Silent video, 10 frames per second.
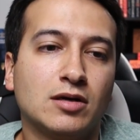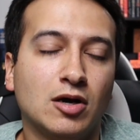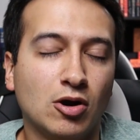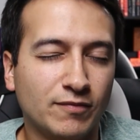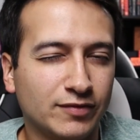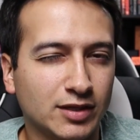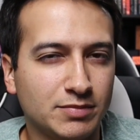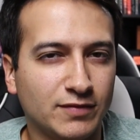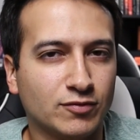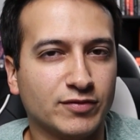
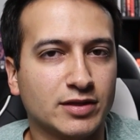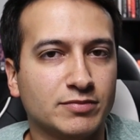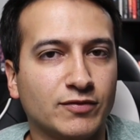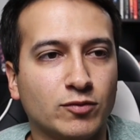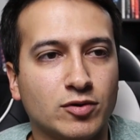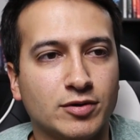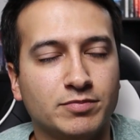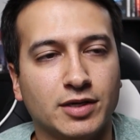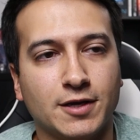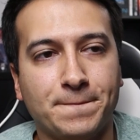hopefully before Rhythm of War,
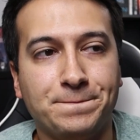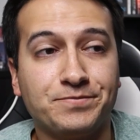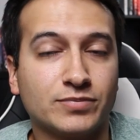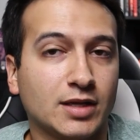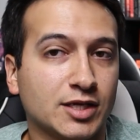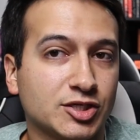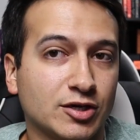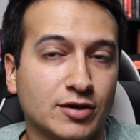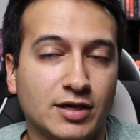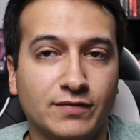but not
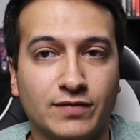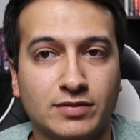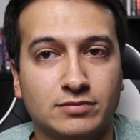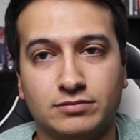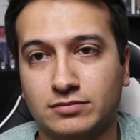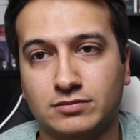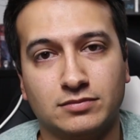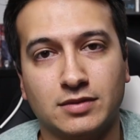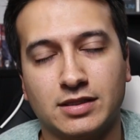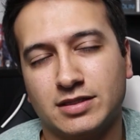sure if
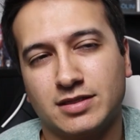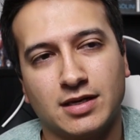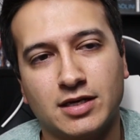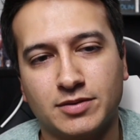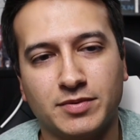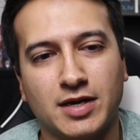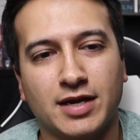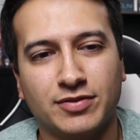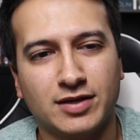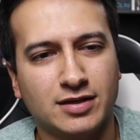I kind of,
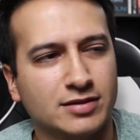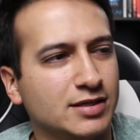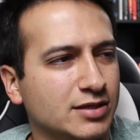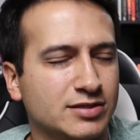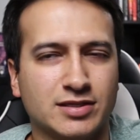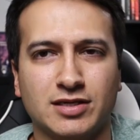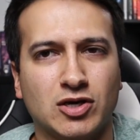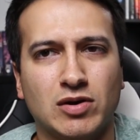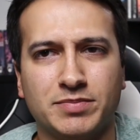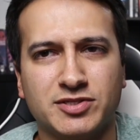I think it, it's going to
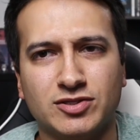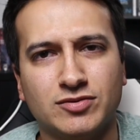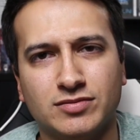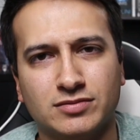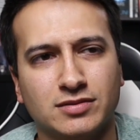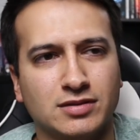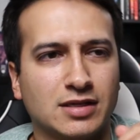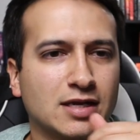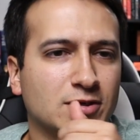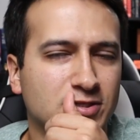go up soon,
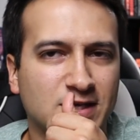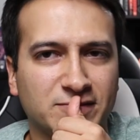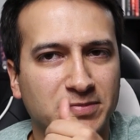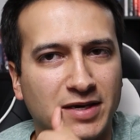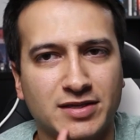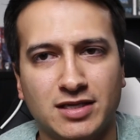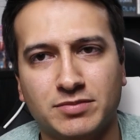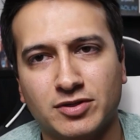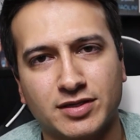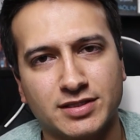and I'll just have to buy the
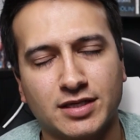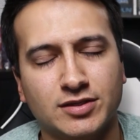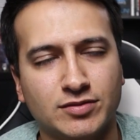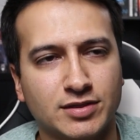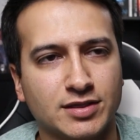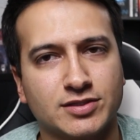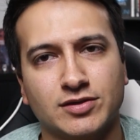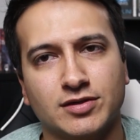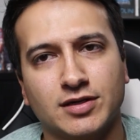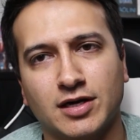ebook because I didn't do the
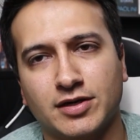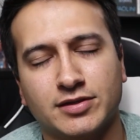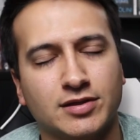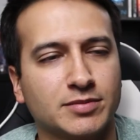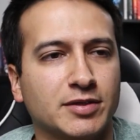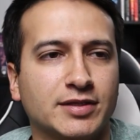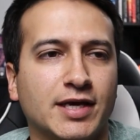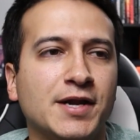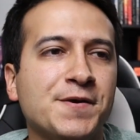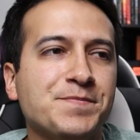Kickstarter. I already talked about
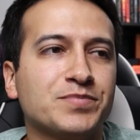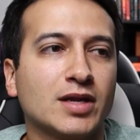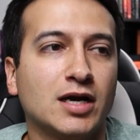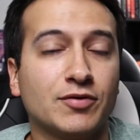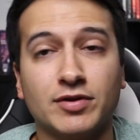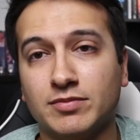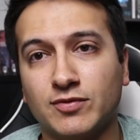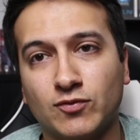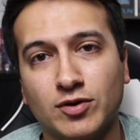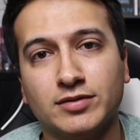that. Uh, Rhythm
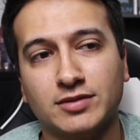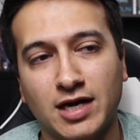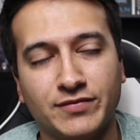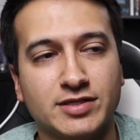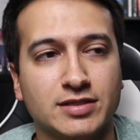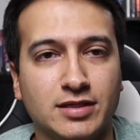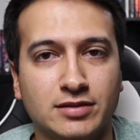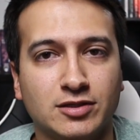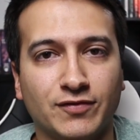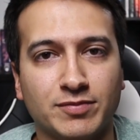of War, obviously,
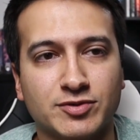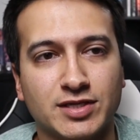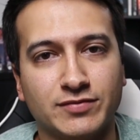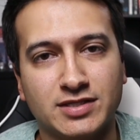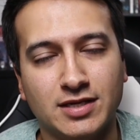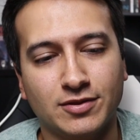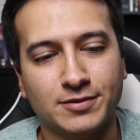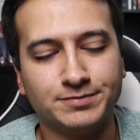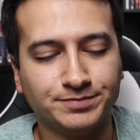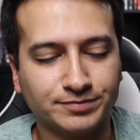November seventeenth,